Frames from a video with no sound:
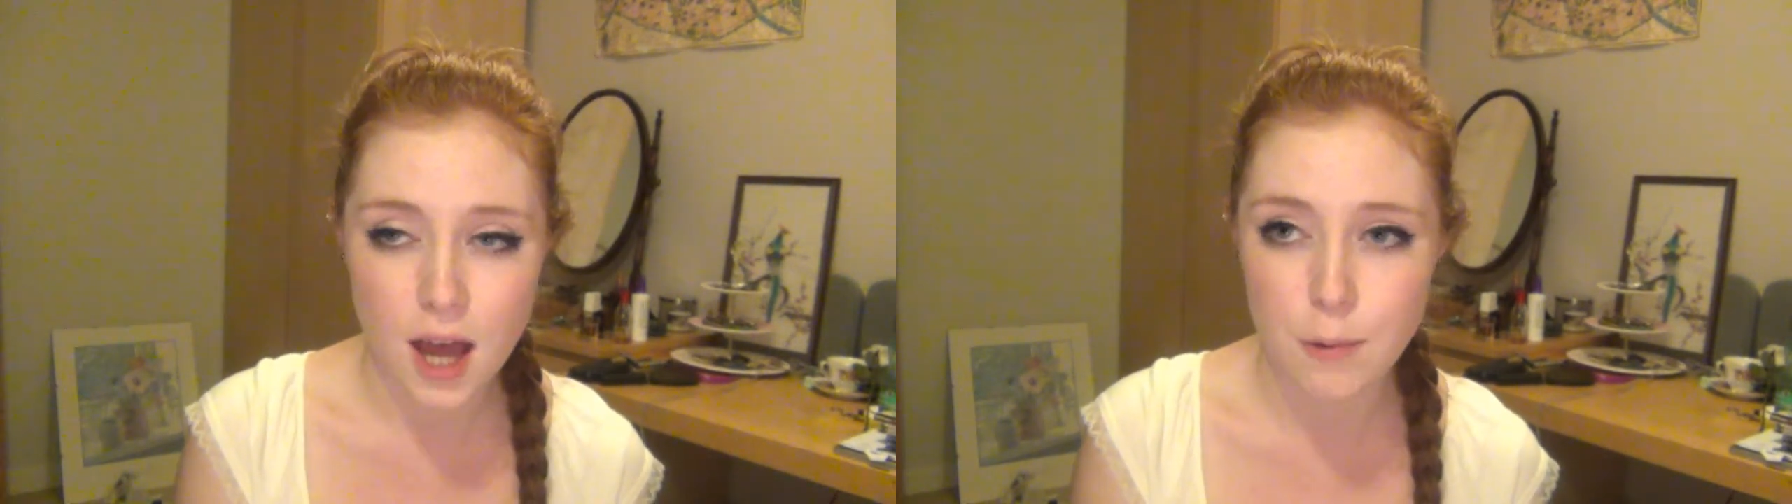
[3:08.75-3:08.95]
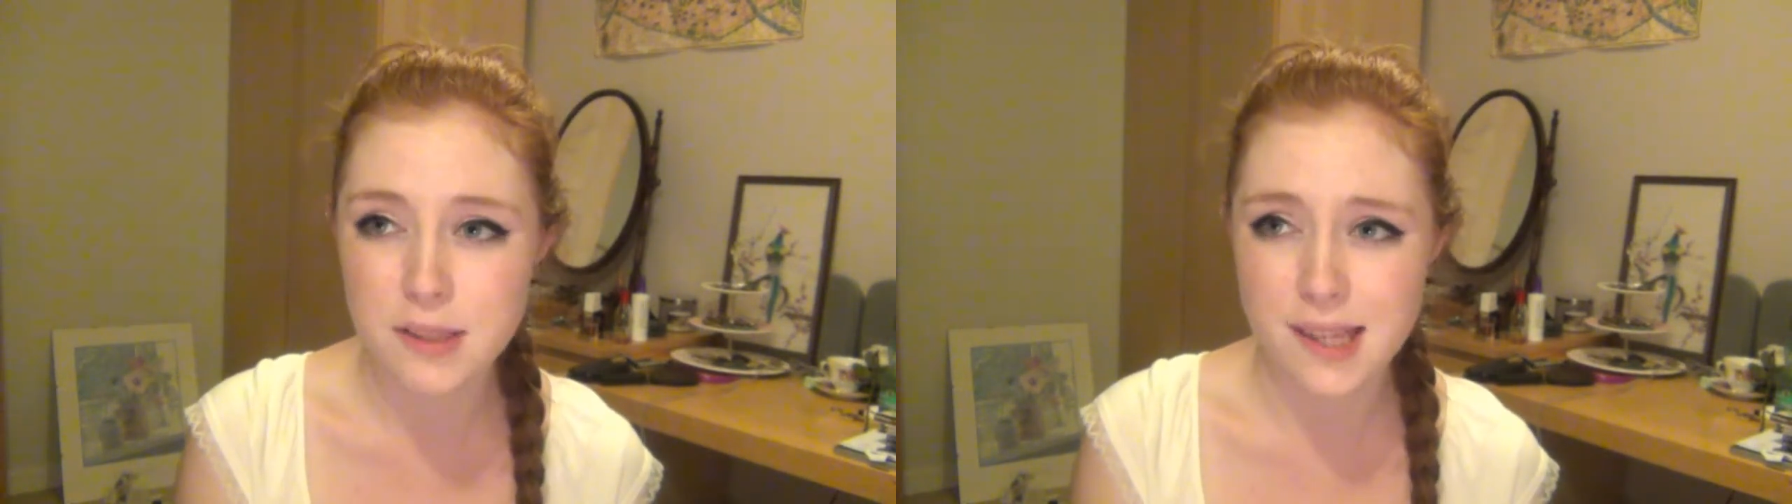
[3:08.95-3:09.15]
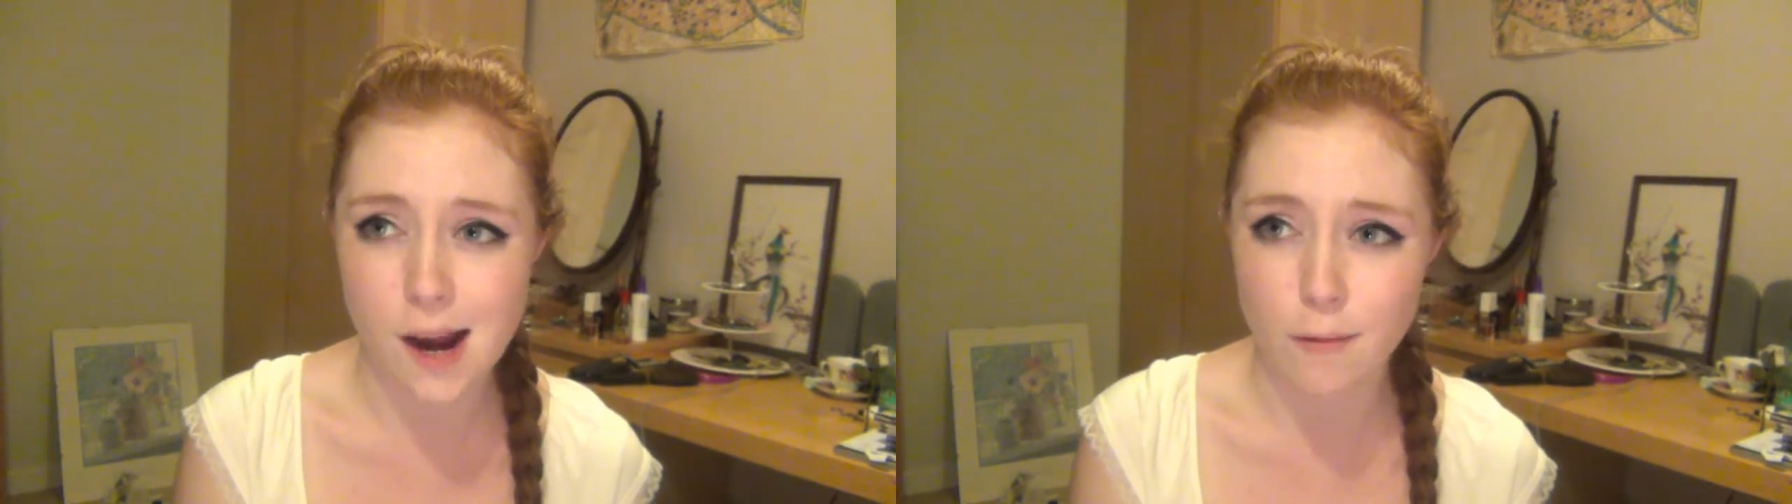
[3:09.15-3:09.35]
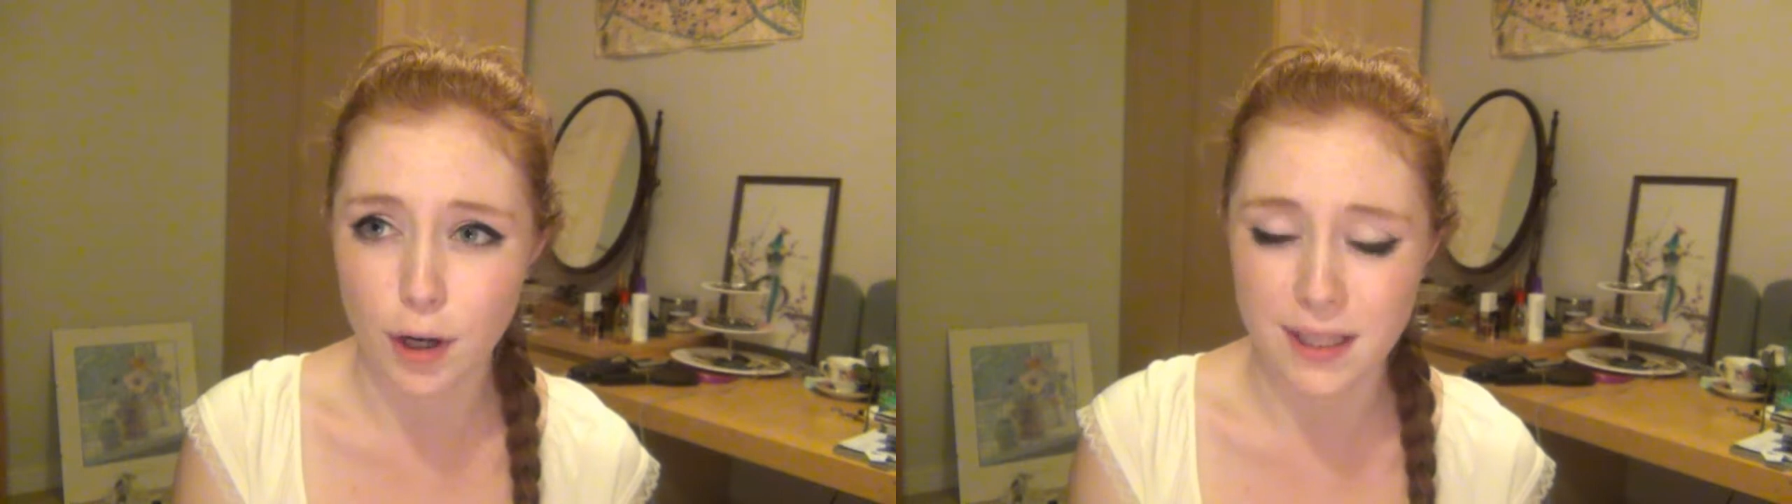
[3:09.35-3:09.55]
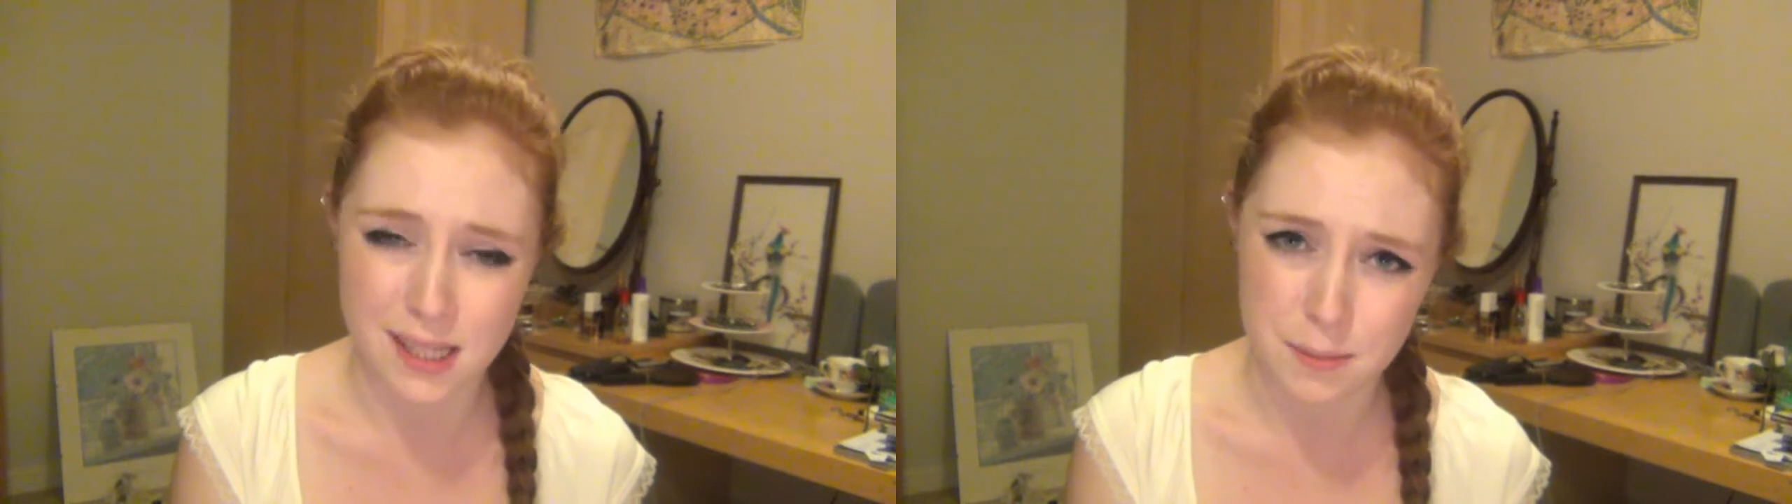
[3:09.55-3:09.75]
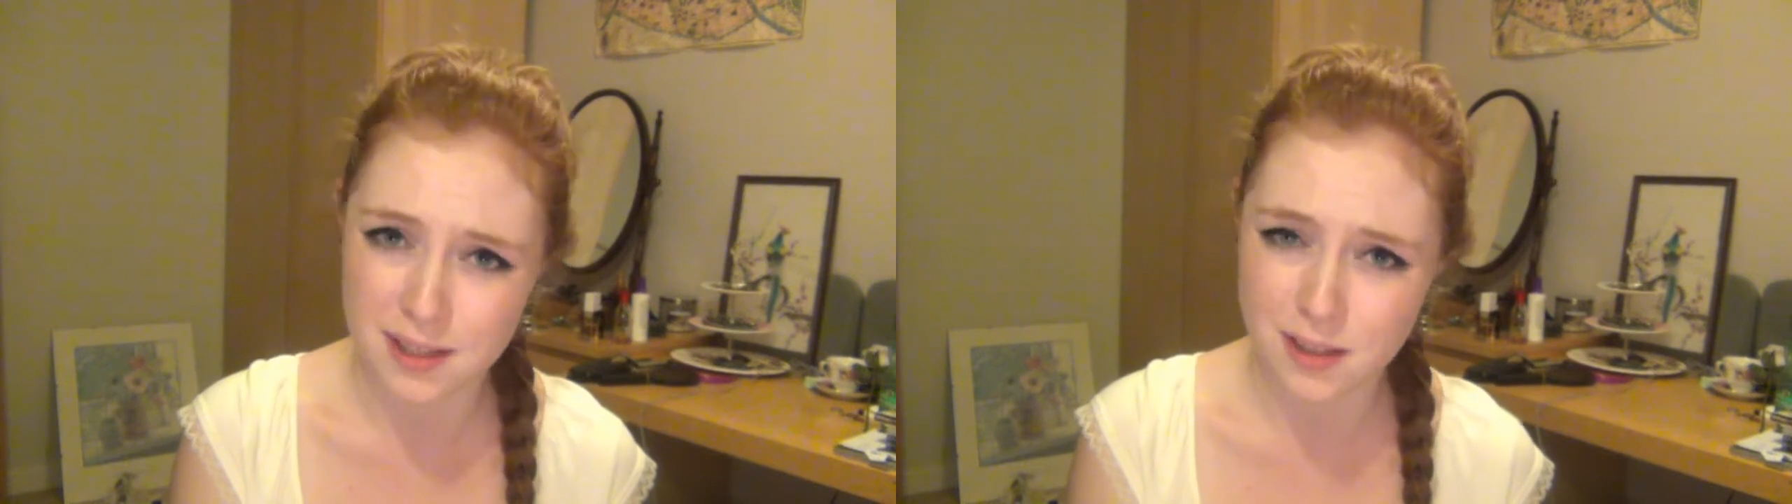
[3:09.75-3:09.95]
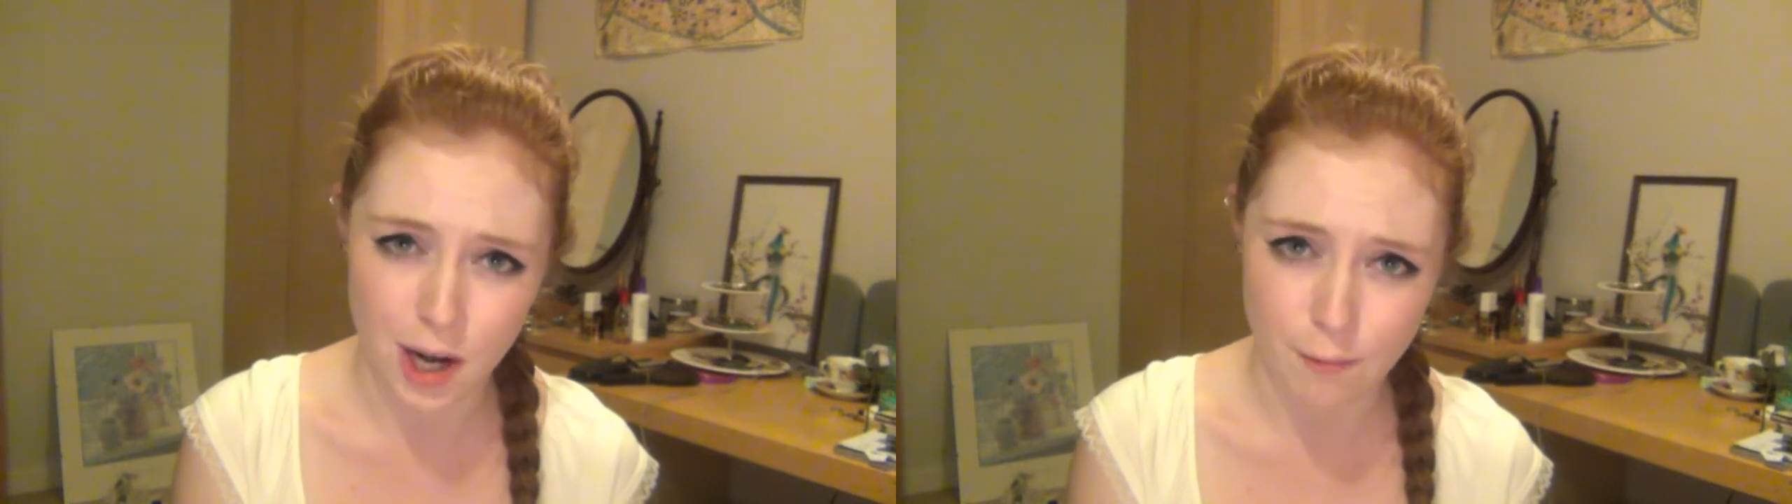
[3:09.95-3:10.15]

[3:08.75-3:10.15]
I would say ironically, but it's not